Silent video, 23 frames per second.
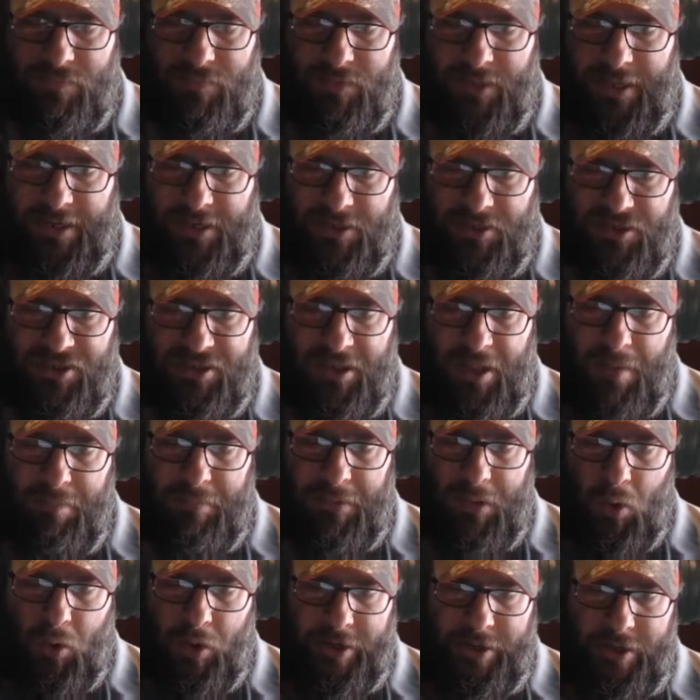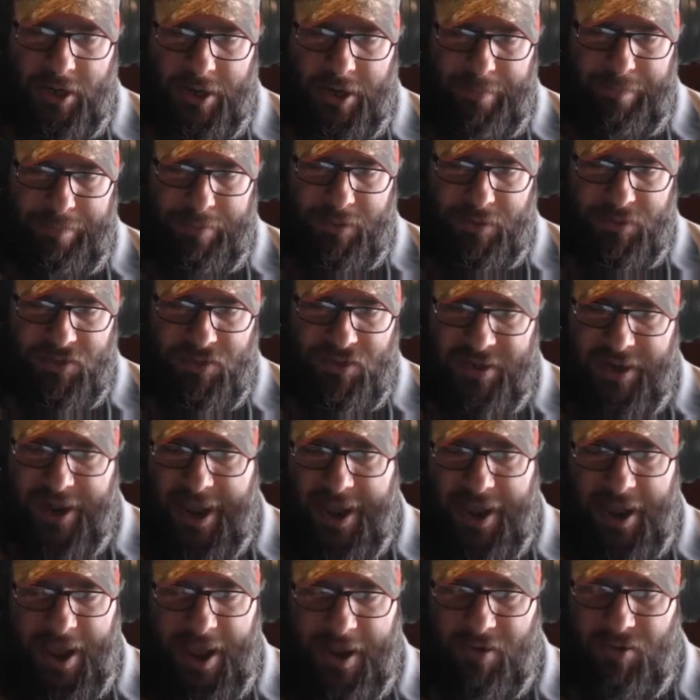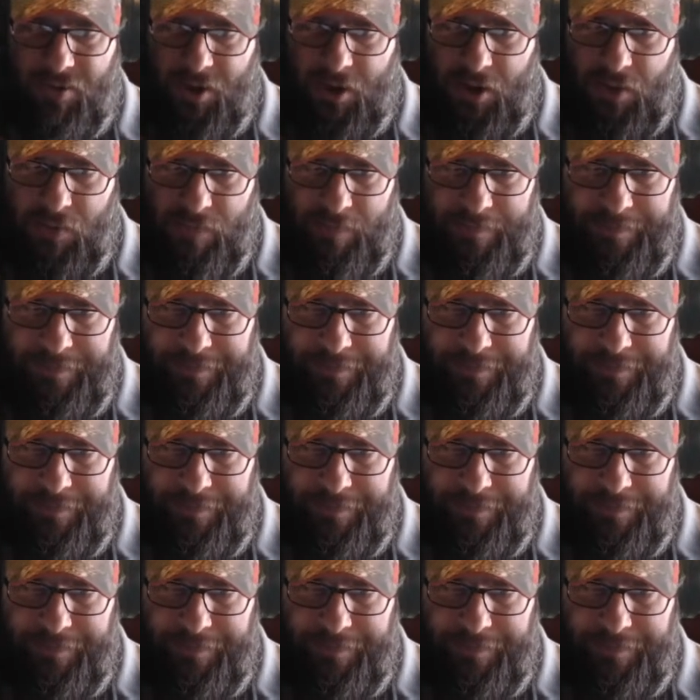like a slumlord type person. I don't know.